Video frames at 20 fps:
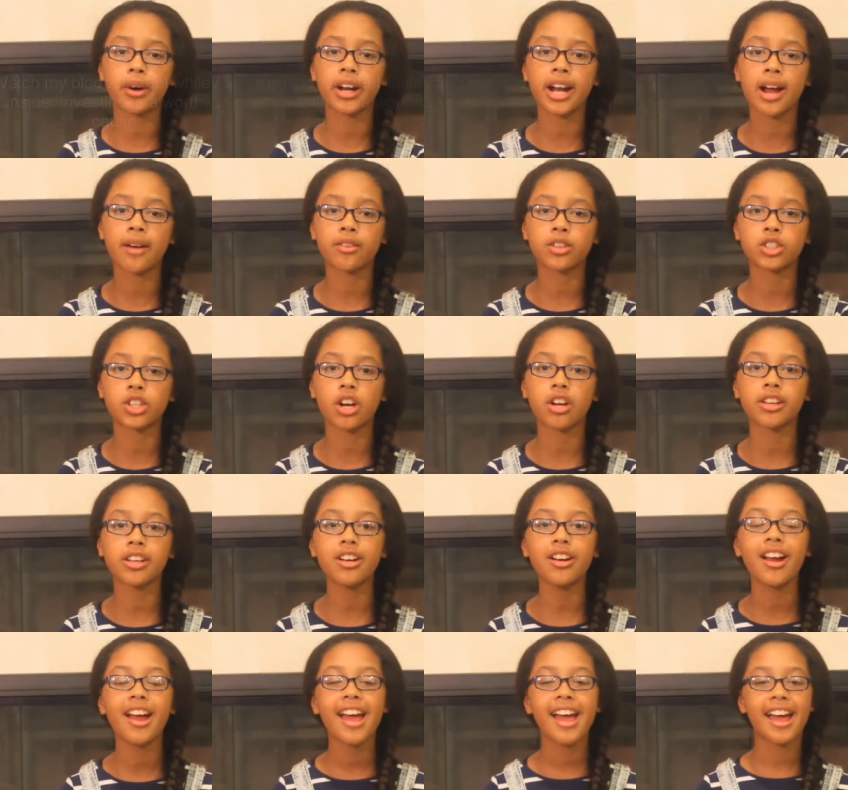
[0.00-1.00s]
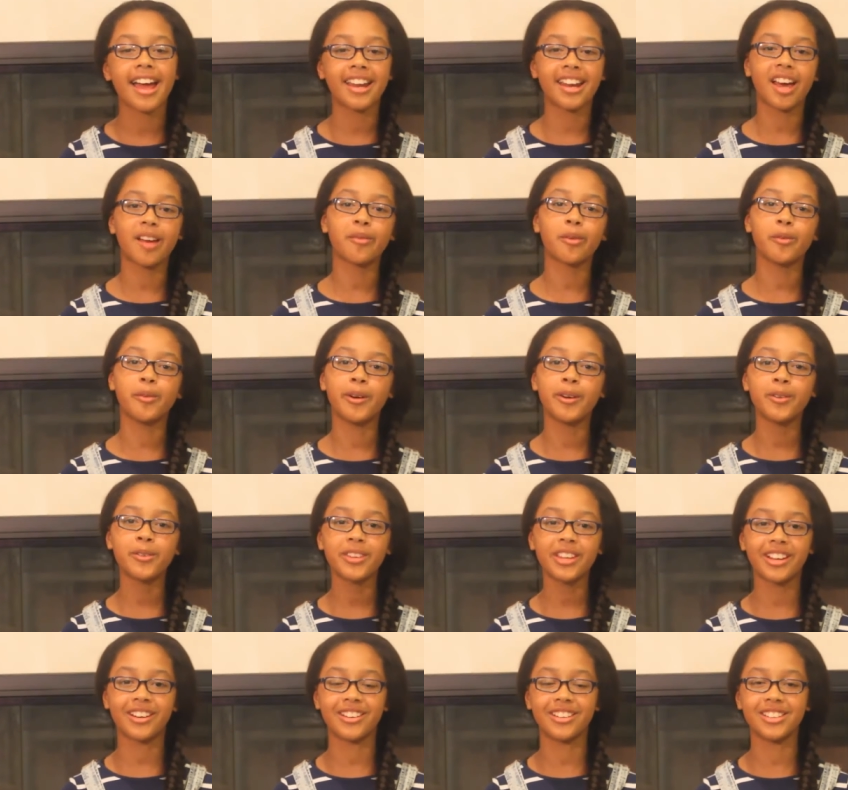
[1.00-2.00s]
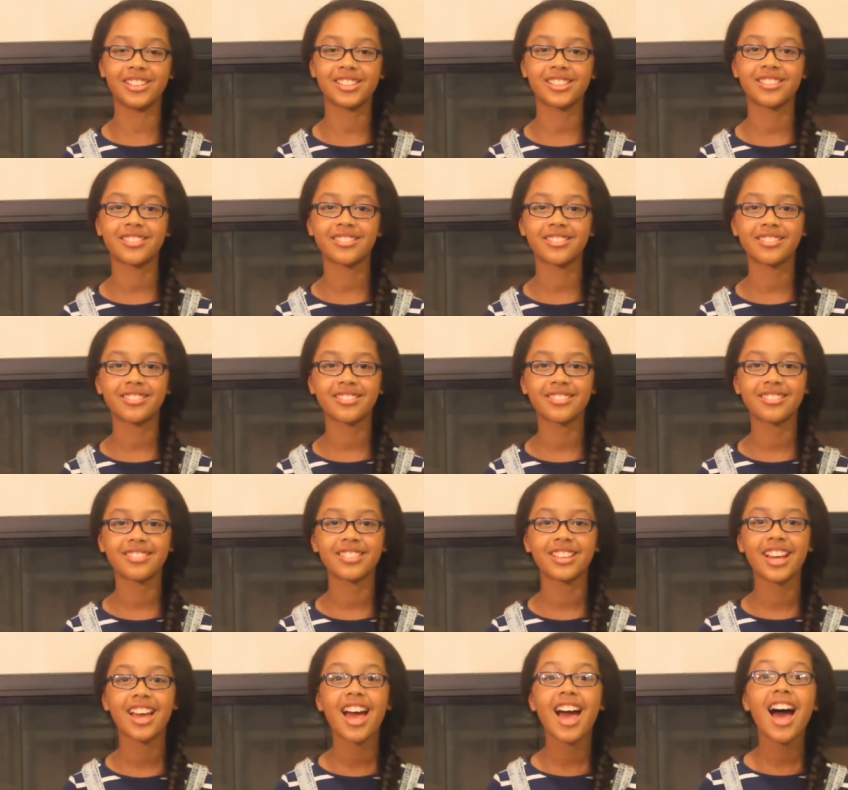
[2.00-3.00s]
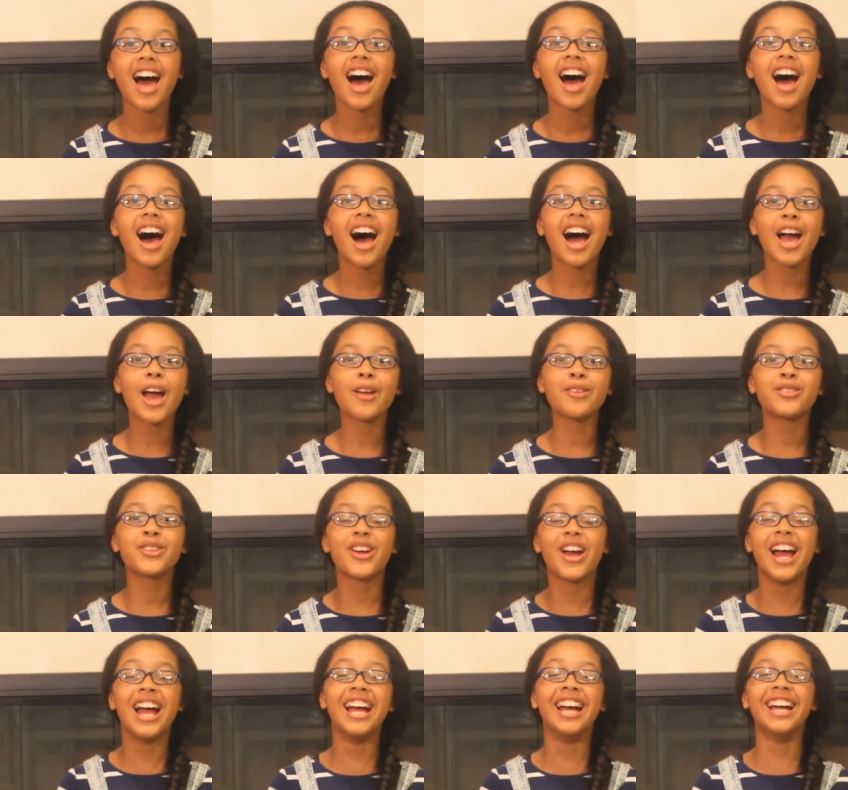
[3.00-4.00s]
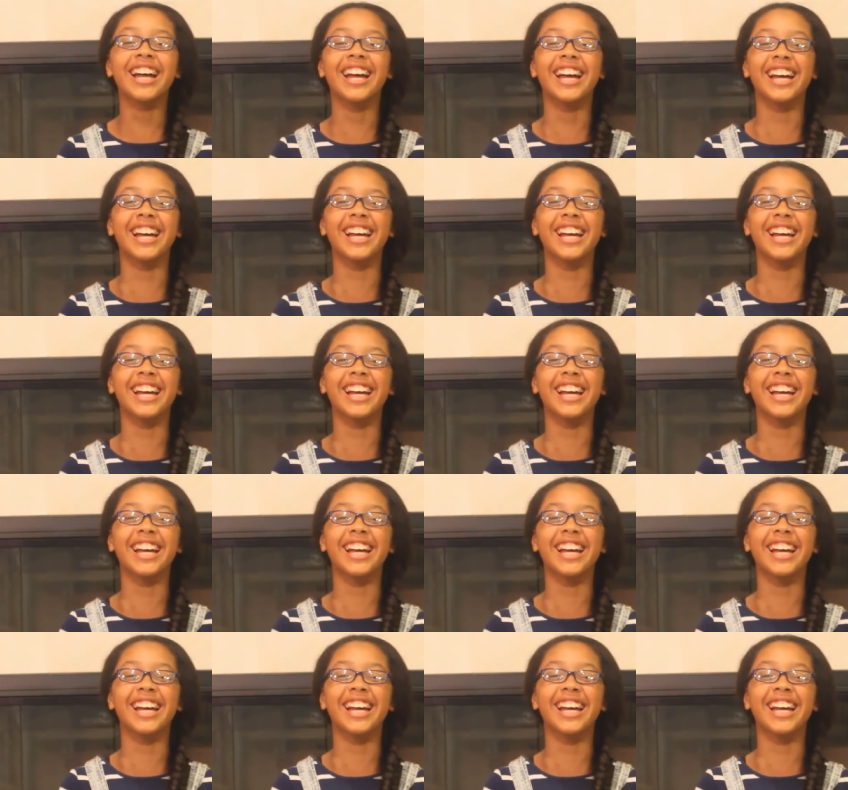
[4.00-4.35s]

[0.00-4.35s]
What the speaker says: point average all year, and I promoted with honors. I dressed...